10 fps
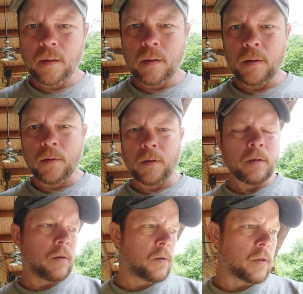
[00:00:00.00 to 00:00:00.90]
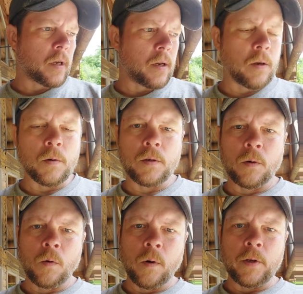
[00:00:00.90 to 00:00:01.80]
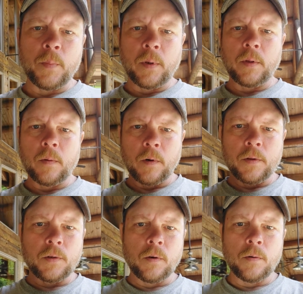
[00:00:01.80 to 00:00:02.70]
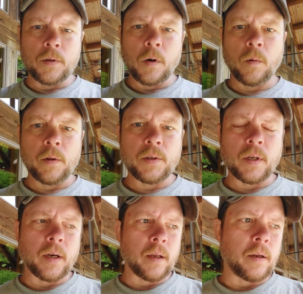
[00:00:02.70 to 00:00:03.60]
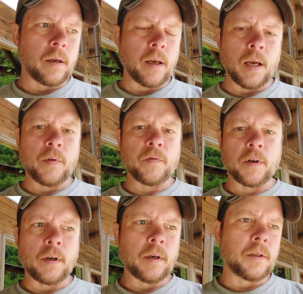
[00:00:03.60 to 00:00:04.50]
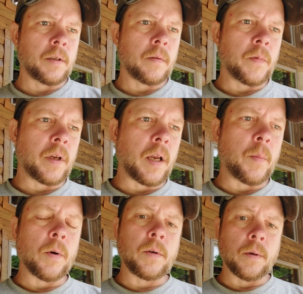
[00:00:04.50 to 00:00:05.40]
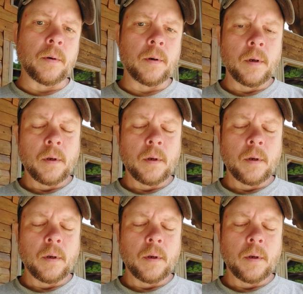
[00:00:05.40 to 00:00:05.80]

using that new tool where you put where the screws go on the side, that camouflage, the camo tool.